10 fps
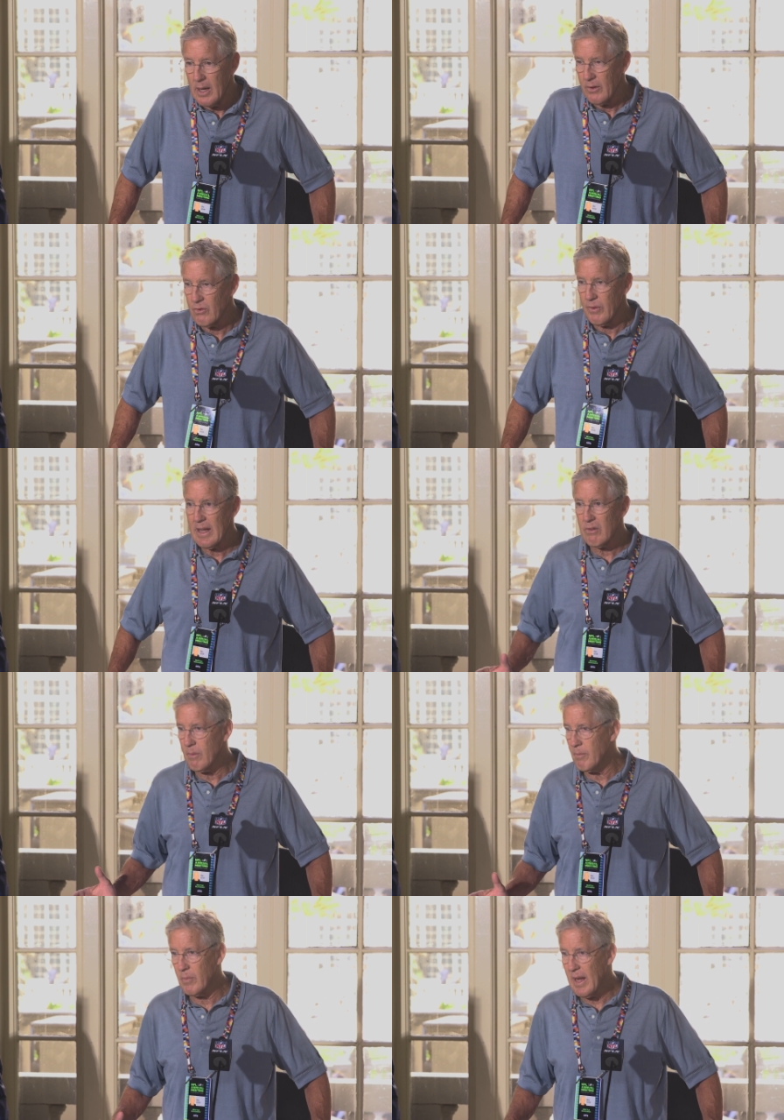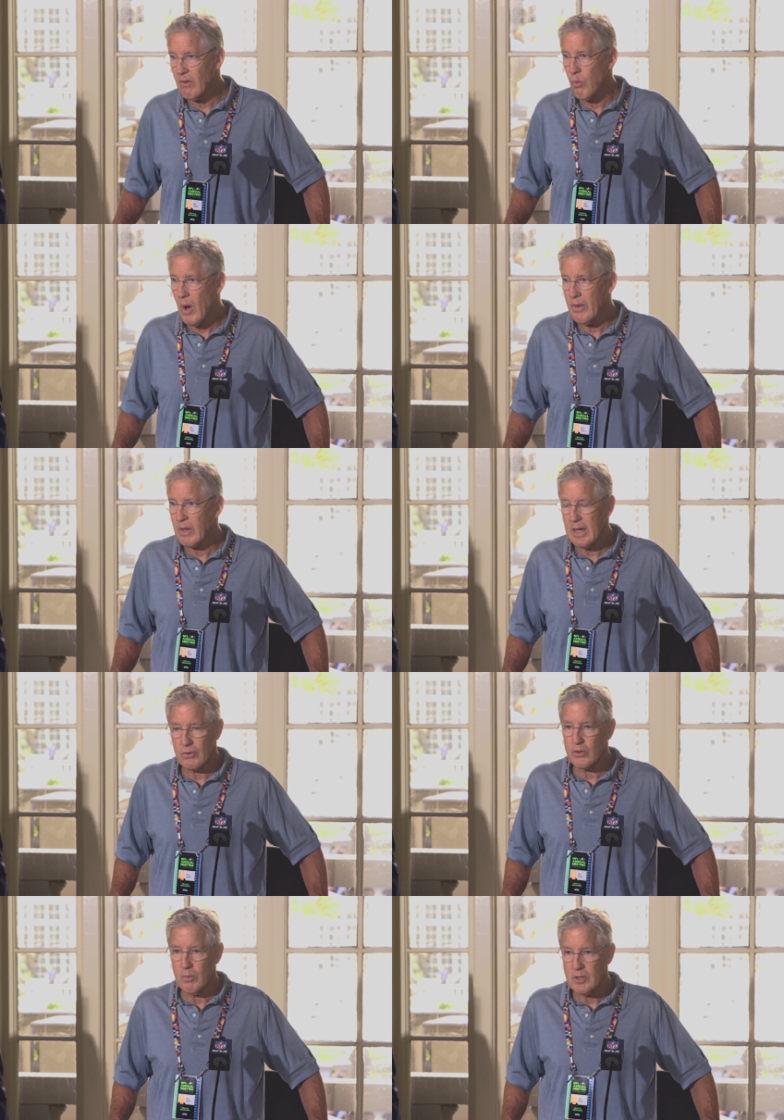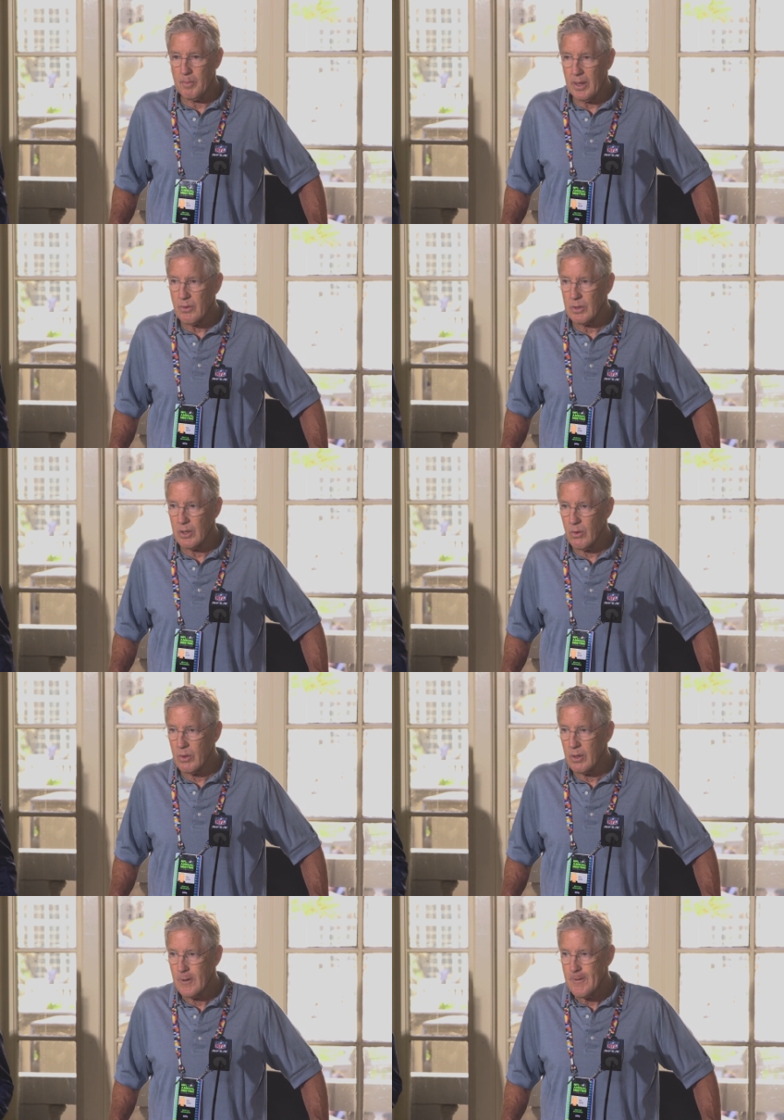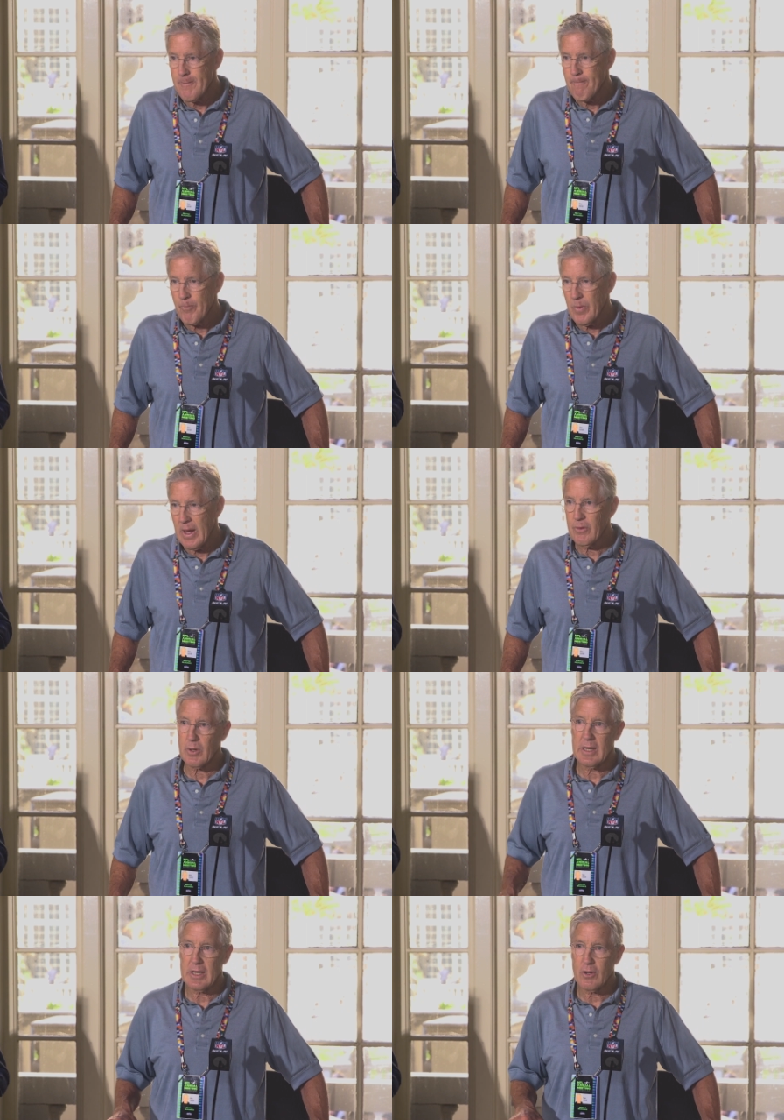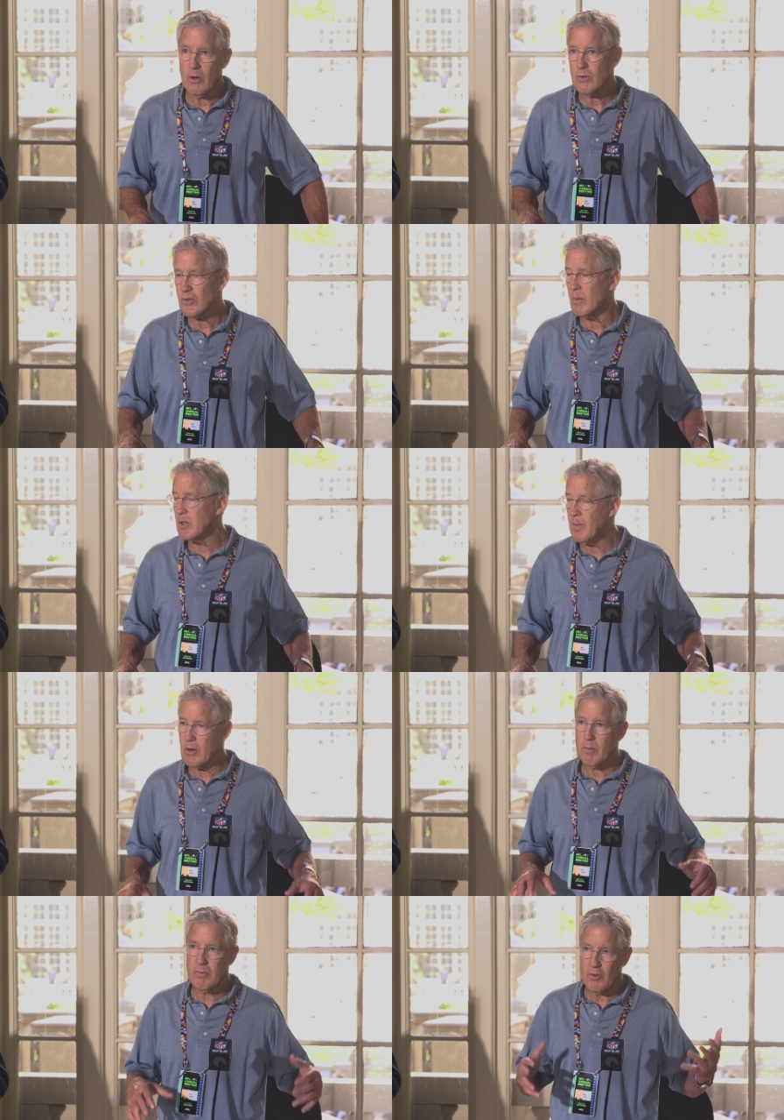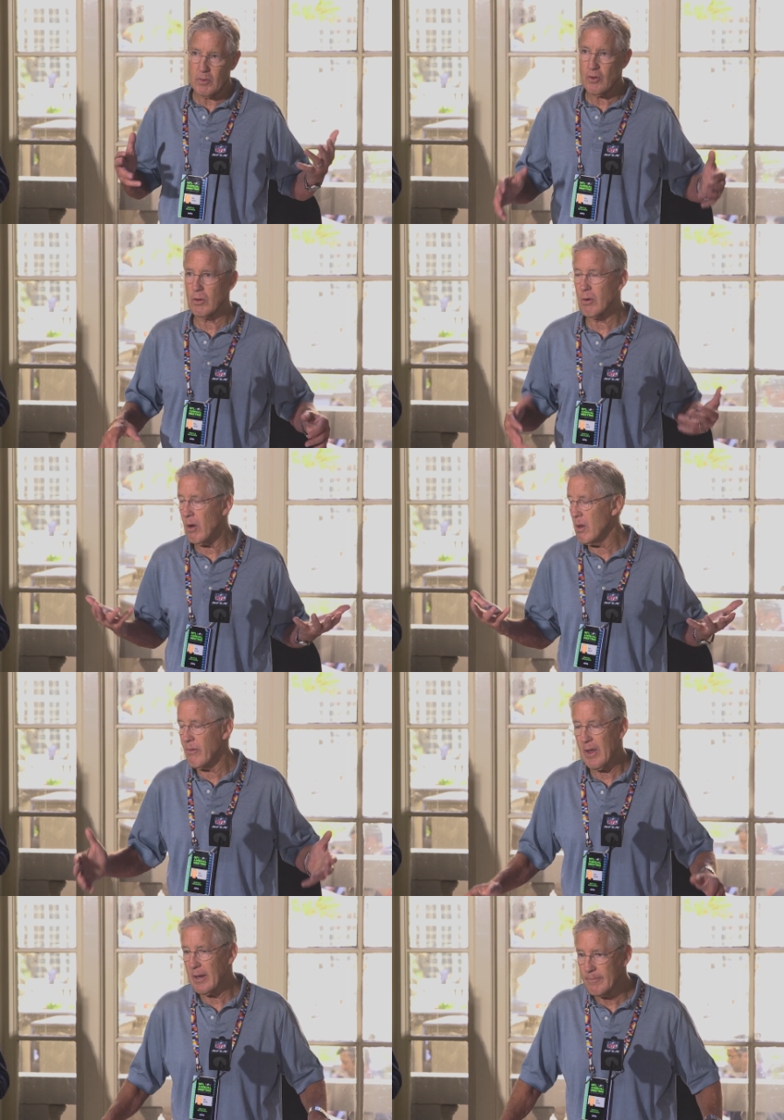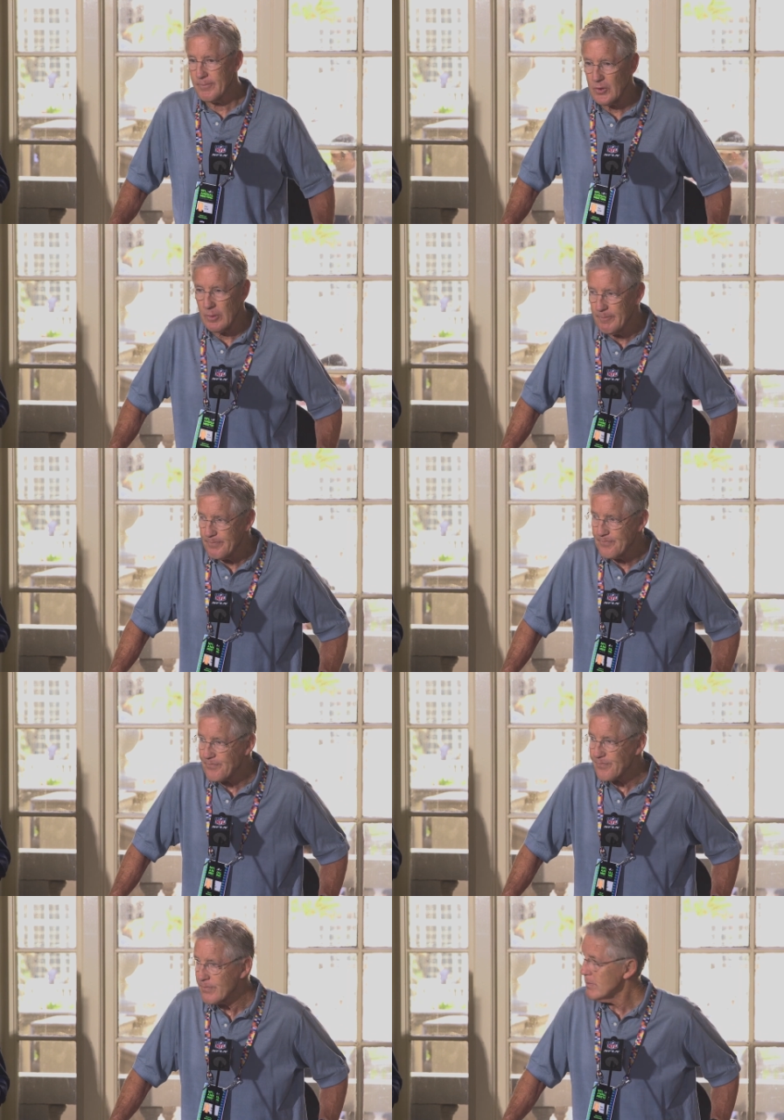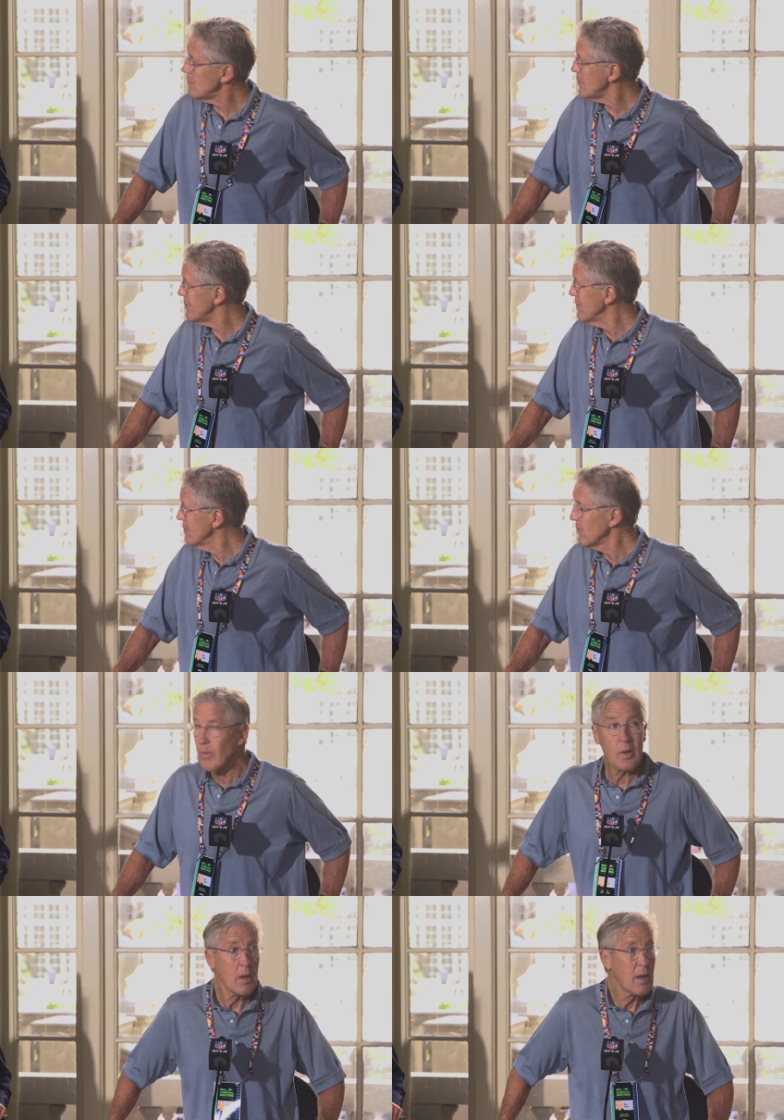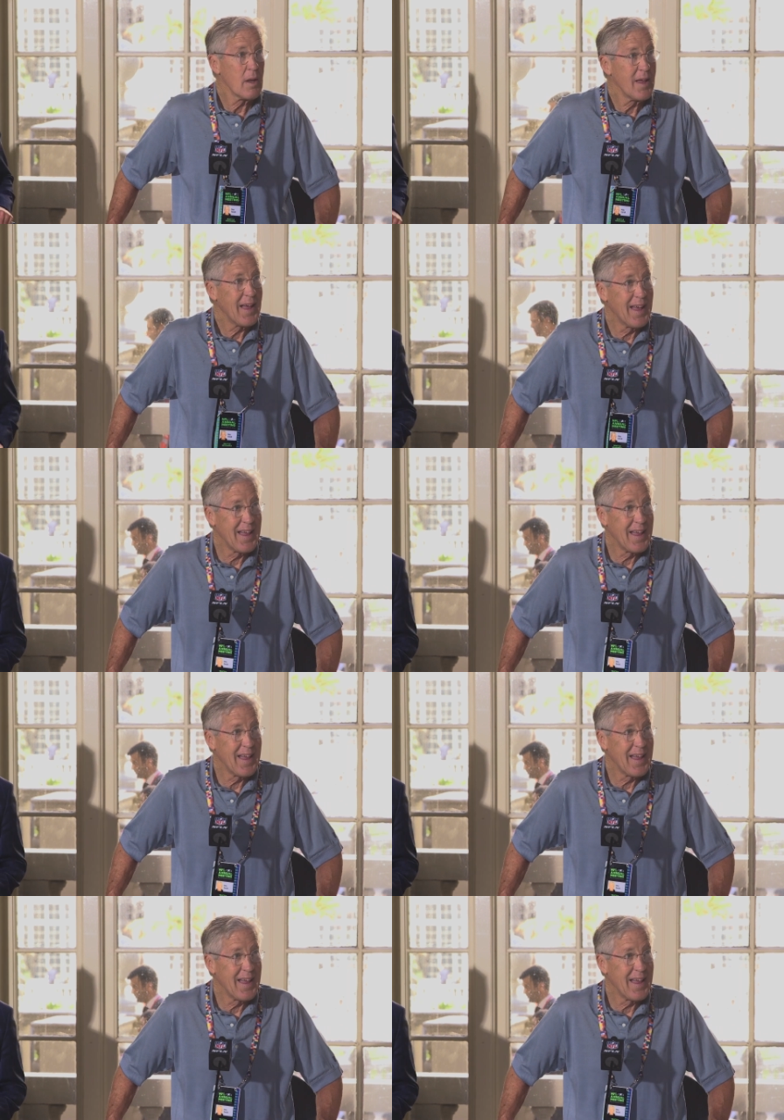And so that's the, that's why the guys are so much better, you know, and, and they're getting coached so much better, so much earlier, all of that. So. Let this guy do his live hit.